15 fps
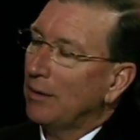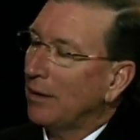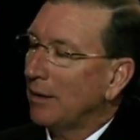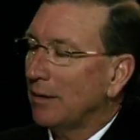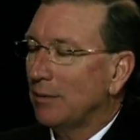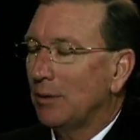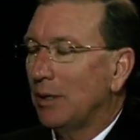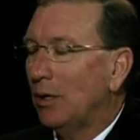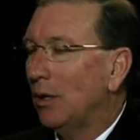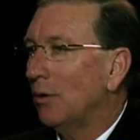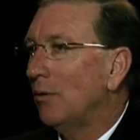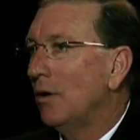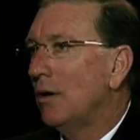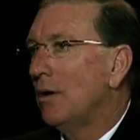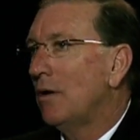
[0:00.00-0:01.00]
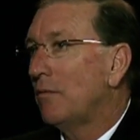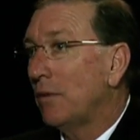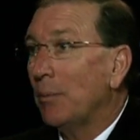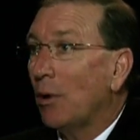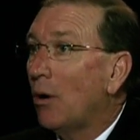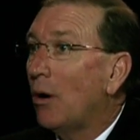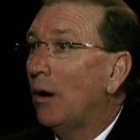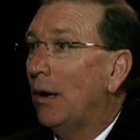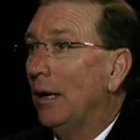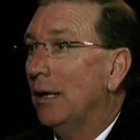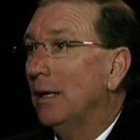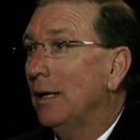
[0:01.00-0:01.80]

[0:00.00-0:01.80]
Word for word: uh, you know, from the heart.